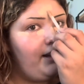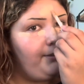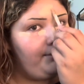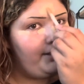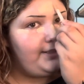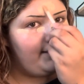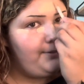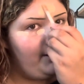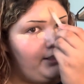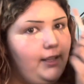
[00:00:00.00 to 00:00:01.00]
I mean my 6th
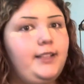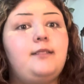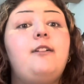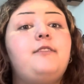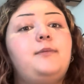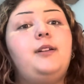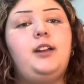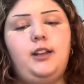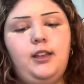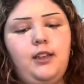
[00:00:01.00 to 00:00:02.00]
period class, not my 5th
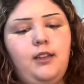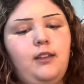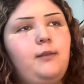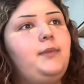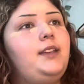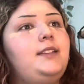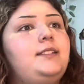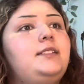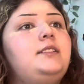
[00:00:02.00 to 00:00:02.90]
period, because